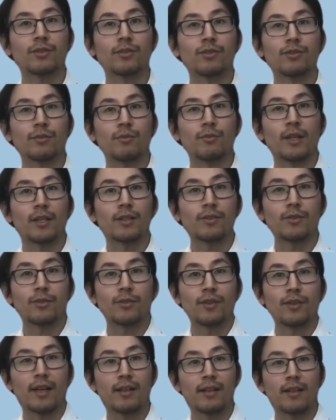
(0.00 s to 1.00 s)
to make sure
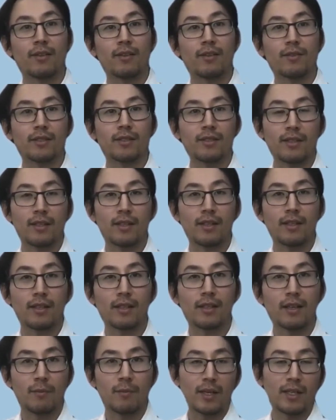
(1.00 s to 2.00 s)
that there is
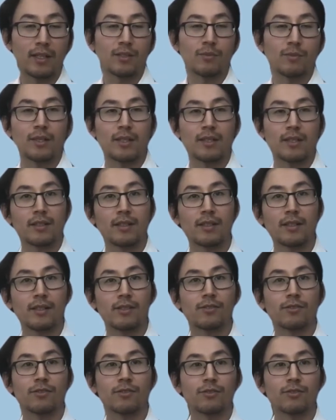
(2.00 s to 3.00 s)
a management
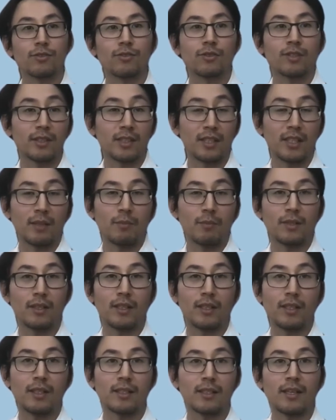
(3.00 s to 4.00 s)
escalation to the team
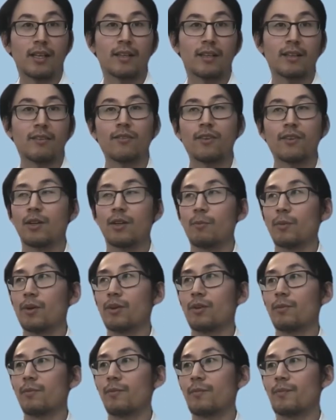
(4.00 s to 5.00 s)
lead at the very
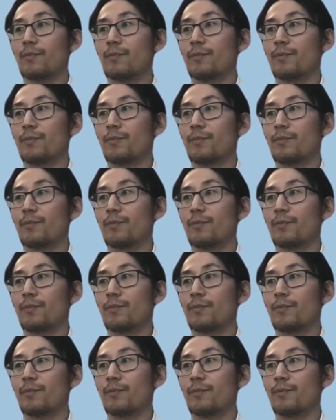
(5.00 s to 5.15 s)
bottom.